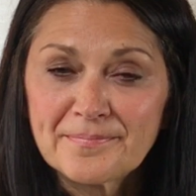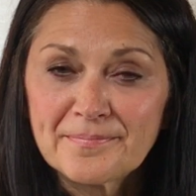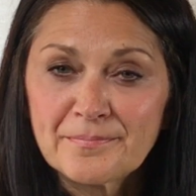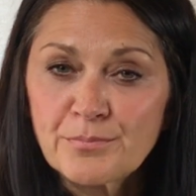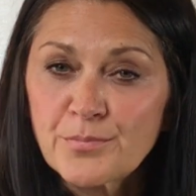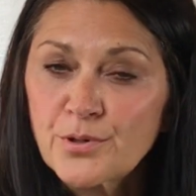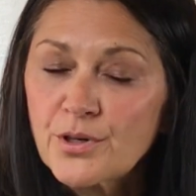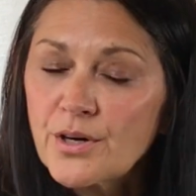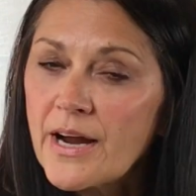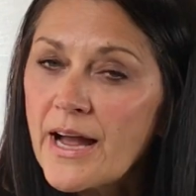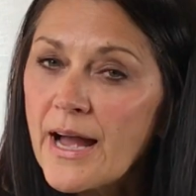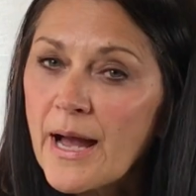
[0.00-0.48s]

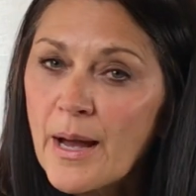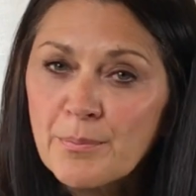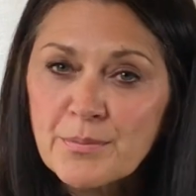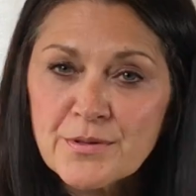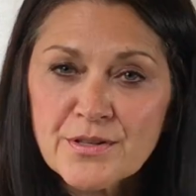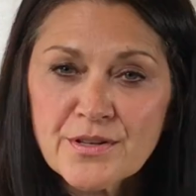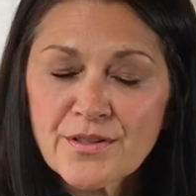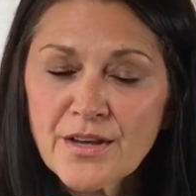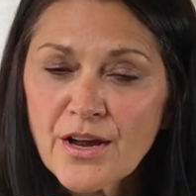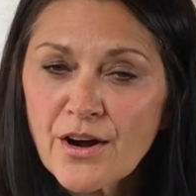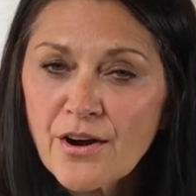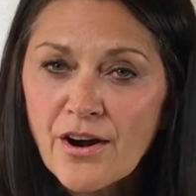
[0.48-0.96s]

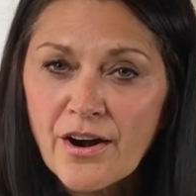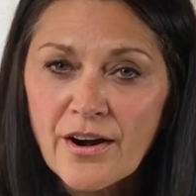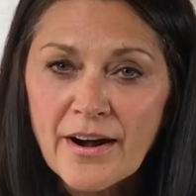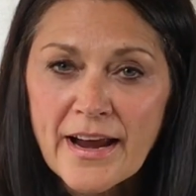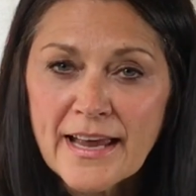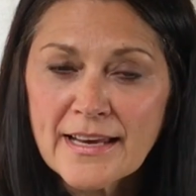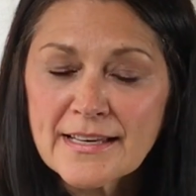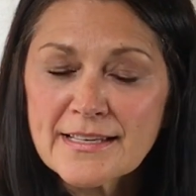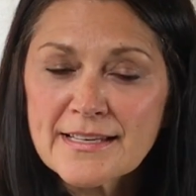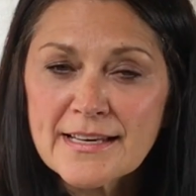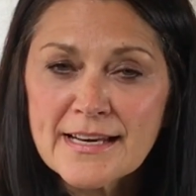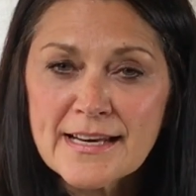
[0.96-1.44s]
Perhaps there are
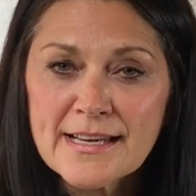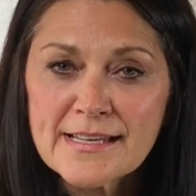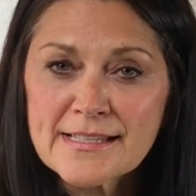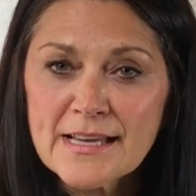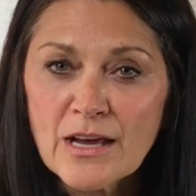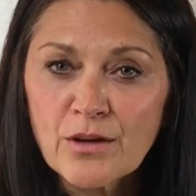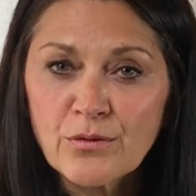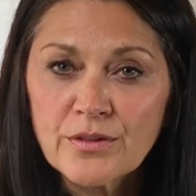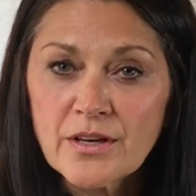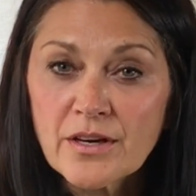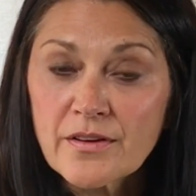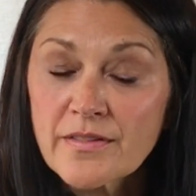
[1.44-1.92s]
entities
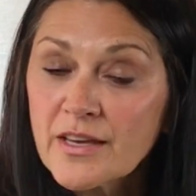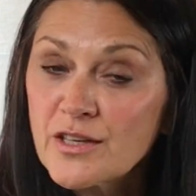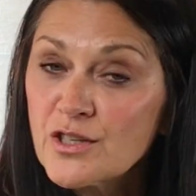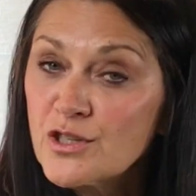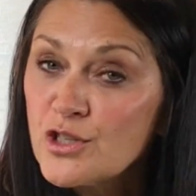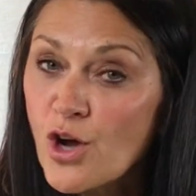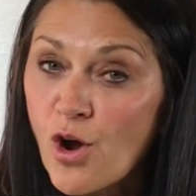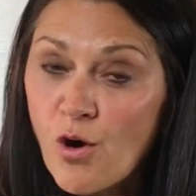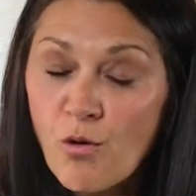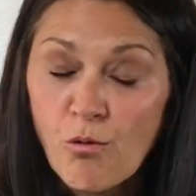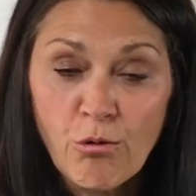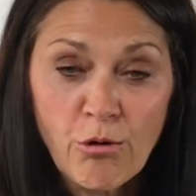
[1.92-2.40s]
out there that
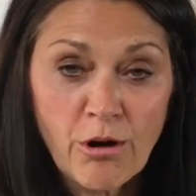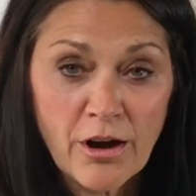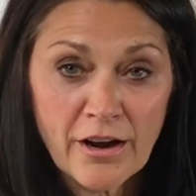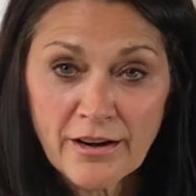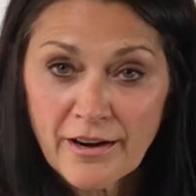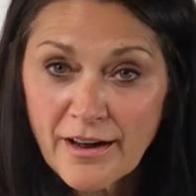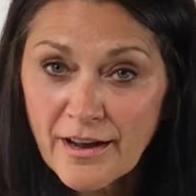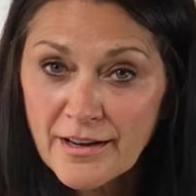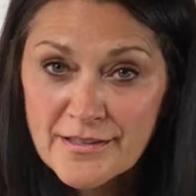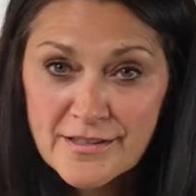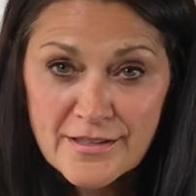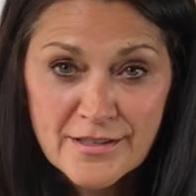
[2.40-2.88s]
don't
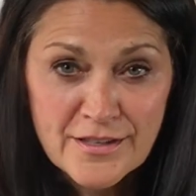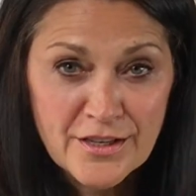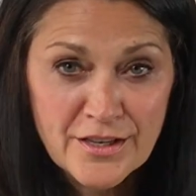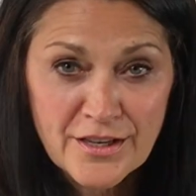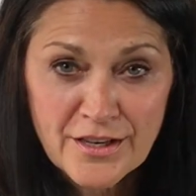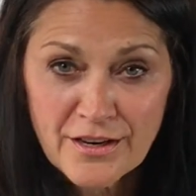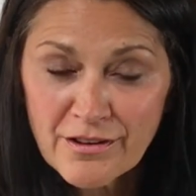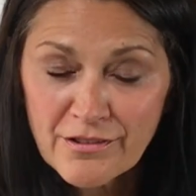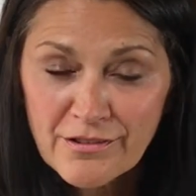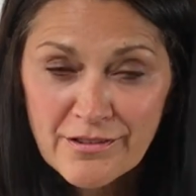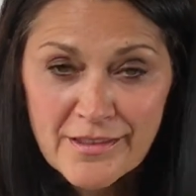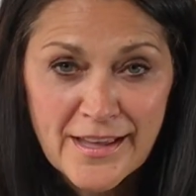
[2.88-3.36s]
want us to
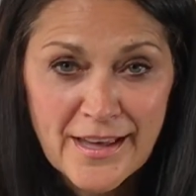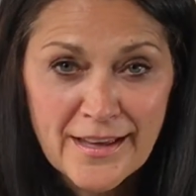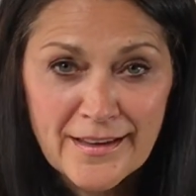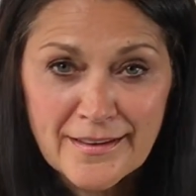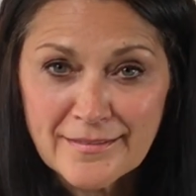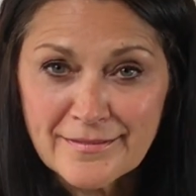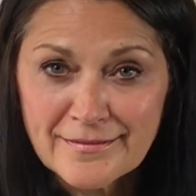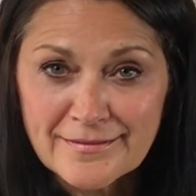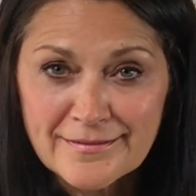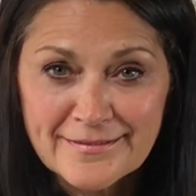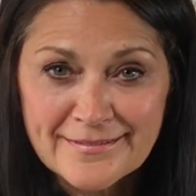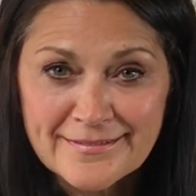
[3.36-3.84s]
know
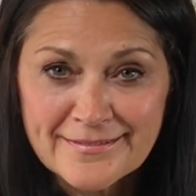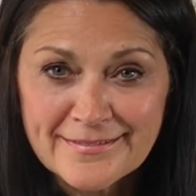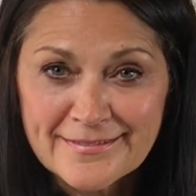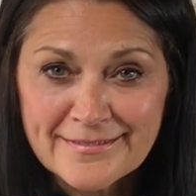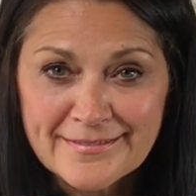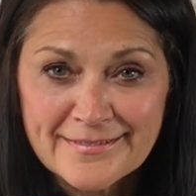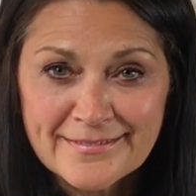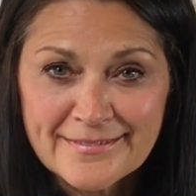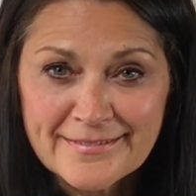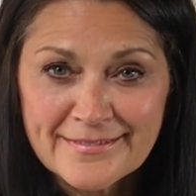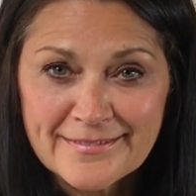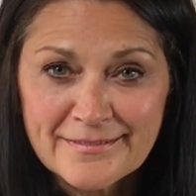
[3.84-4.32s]
that
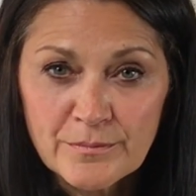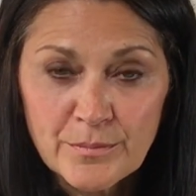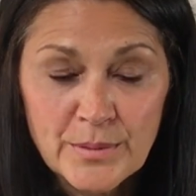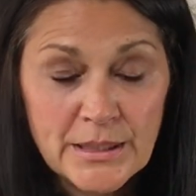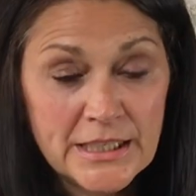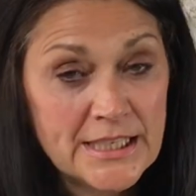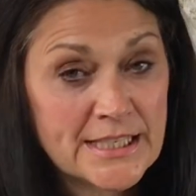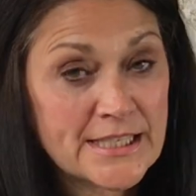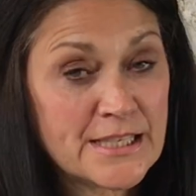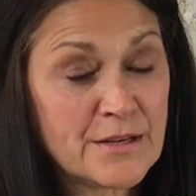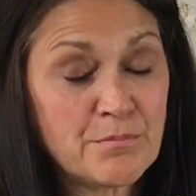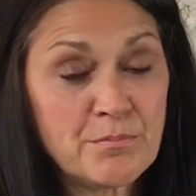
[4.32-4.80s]

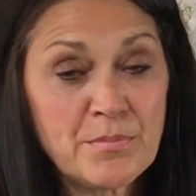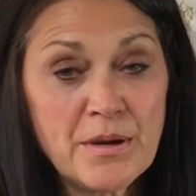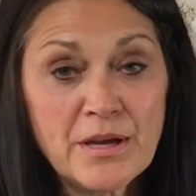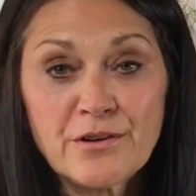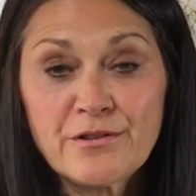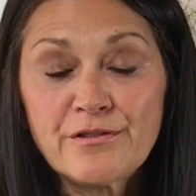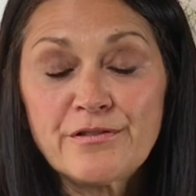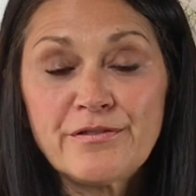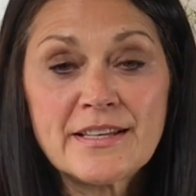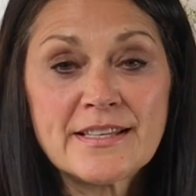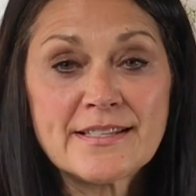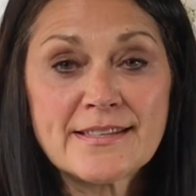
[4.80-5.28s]
because it
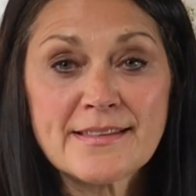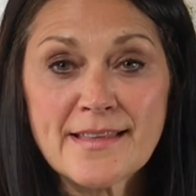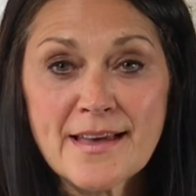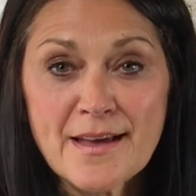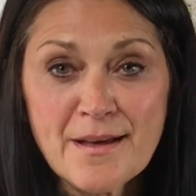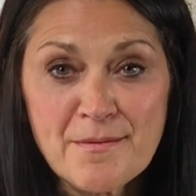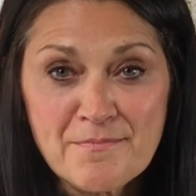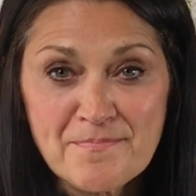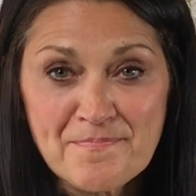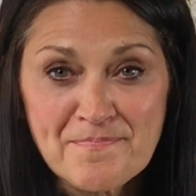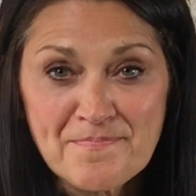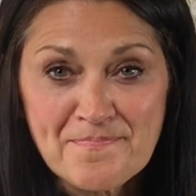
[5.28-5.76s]
benefits
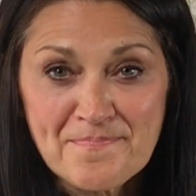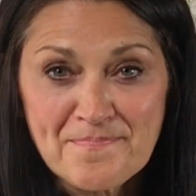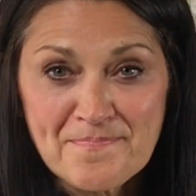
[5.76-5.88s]
them.